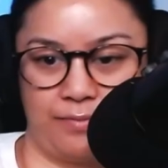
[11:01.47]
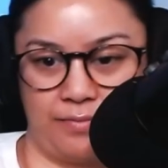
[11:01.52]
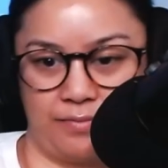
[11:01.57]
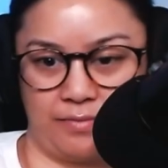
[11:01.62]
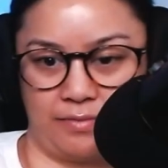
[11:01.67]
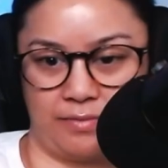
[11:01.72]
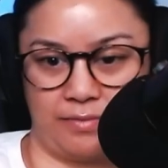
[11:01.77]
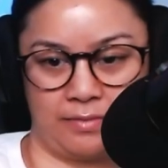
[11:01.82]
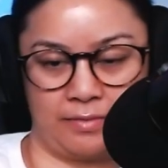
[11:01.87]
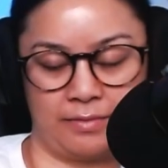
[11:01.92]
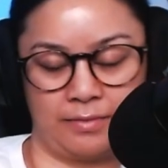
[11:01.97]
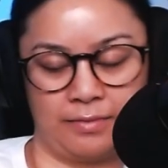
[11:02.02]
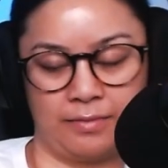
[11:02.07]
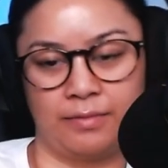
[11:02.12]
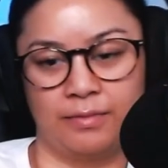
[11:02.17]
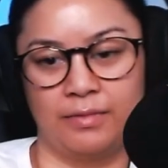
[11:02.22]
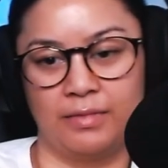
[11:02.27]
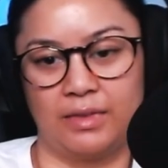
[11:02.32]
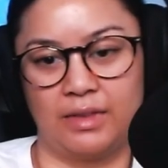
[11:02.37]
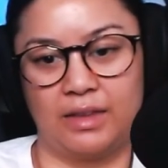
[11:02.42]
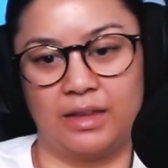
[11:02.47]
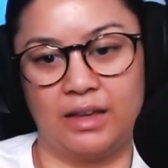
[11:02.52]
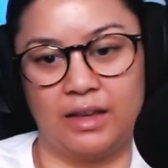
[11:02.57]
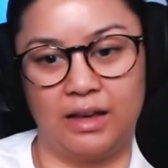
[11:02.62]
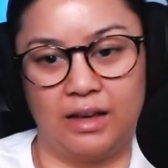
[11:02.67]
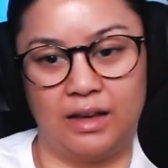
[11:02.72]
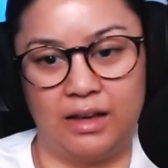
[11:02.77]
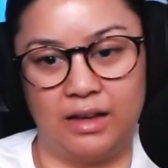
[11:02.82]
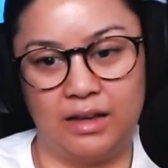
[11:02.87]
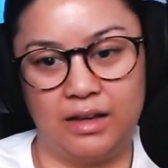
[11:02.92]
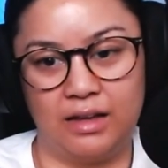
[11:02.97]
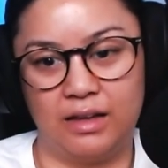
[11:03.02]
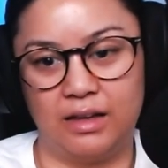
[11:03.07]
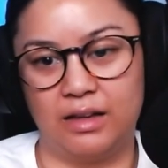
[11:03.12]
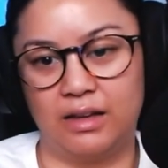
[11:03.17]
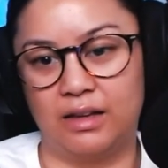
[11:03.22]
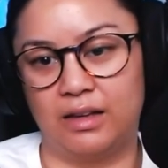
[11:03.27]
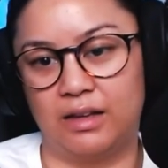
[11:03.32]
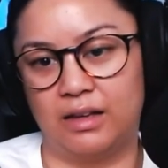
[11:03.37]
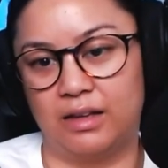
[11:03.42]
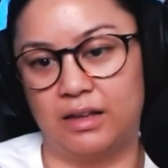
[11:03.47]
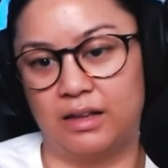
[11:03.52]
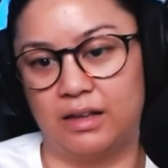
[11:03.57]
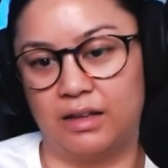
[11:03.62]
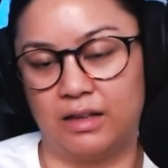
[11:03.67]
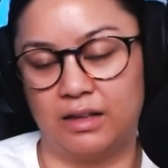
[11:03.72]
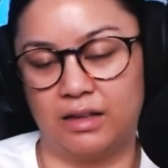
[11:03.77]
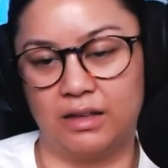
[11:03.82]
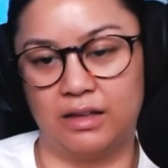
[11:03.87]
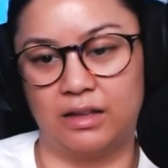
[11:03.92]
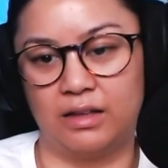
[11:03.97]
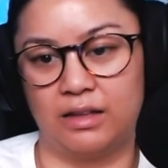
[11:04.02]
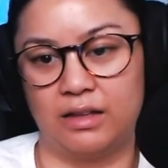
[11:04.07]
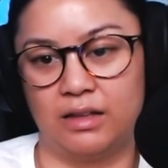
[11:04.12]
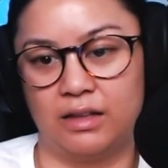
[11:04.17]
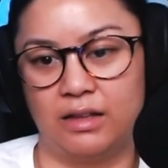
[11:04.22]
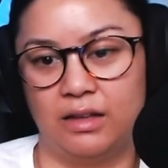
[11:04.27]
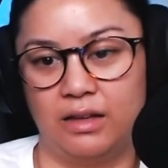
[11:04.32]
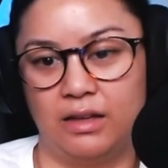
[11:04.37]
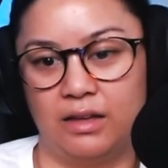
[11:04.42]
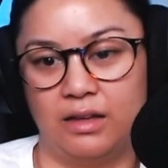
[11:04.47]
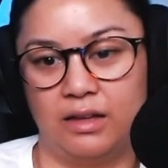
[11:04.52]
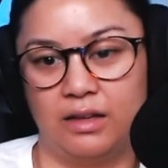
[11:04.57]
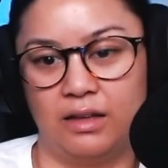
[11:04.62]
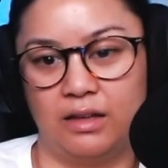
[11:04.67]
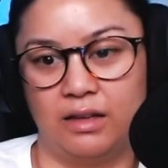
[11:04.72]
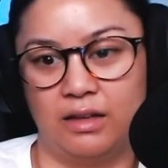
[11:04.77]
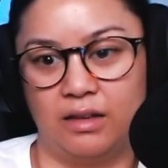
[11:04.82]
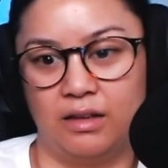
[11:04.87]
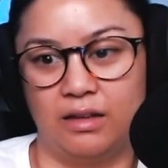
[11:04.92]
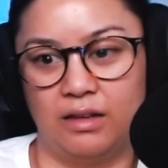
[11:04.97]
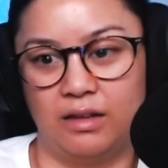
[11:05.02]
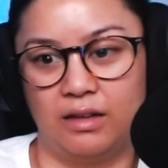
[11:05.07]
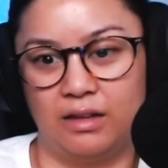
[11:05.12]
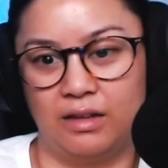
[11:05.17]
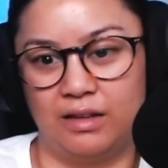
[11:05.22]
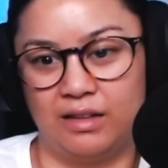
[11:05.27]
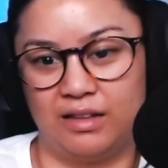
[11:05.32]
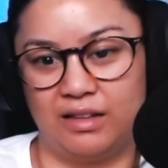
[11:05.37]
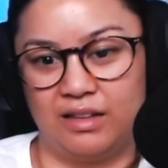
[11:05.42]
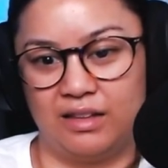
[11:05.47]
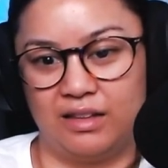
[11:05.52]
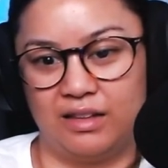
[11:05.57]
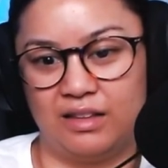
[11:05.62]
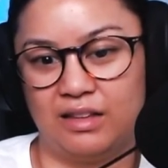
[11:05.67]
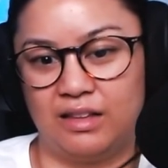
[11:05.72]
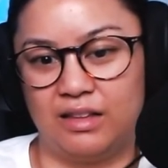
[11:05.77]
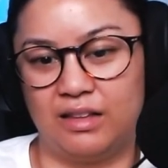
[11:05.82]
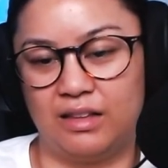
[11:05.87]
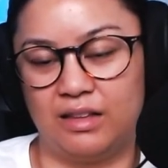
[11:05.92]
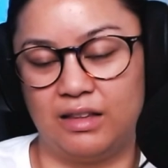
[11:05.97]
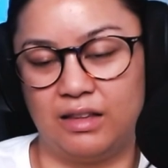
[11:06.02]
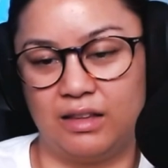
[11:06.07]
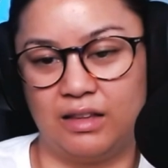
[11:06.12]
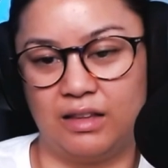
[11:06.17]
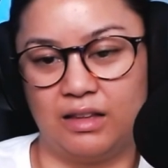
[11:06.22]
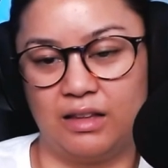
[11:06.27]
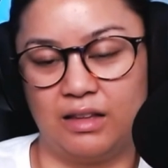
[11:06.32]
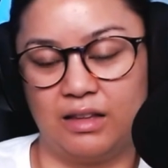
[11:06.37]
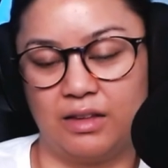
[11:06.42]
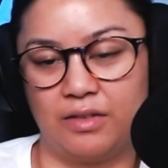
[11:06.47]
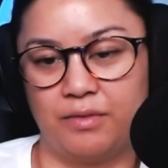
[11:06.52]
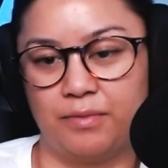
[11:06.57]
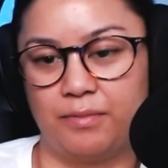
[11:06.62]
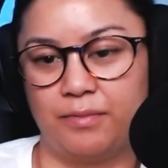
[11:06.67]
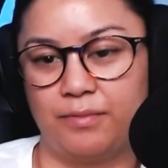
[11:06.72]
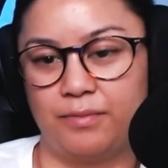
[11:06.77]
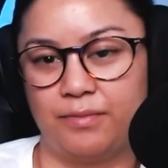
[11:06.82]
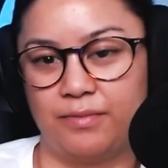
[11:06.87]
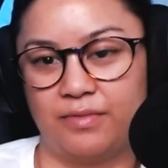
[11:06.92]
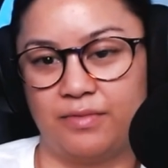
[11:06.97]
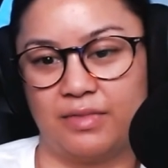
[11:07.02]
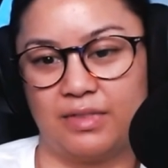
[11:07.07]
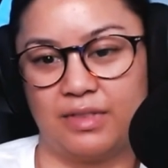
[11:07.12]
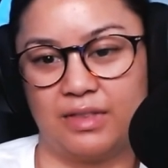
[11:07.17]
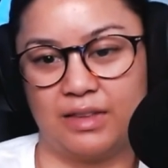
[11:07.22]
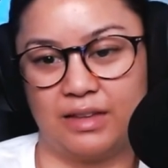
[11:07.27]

No words are spoken by the person on screen.